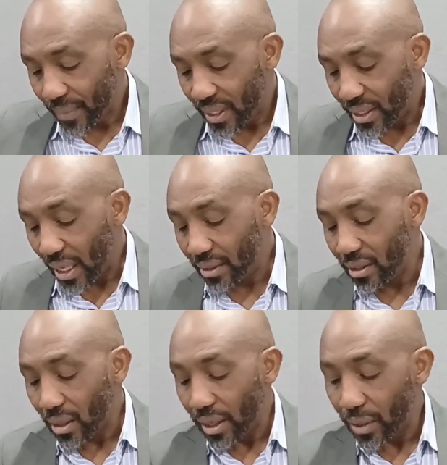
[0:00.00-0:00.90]
Chances
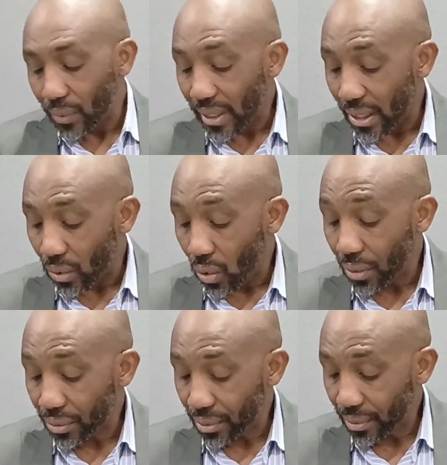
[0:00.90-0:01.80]
are he will get
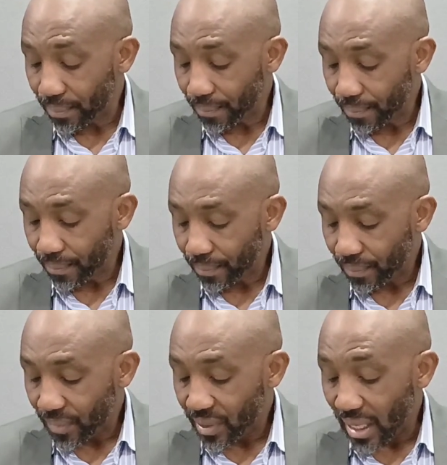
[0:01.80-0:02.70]
lost.
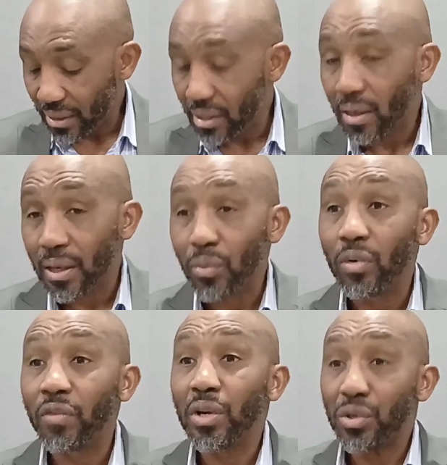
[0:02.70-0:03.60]
Chances are he will
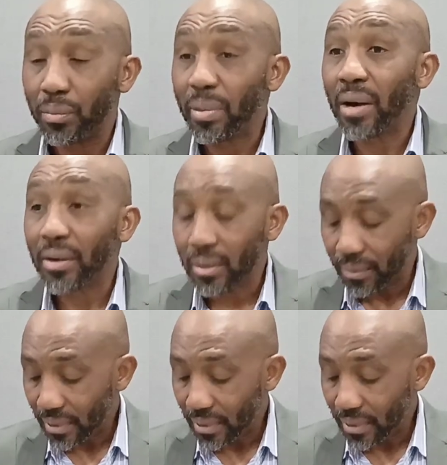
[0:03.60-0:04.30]
fall into peril.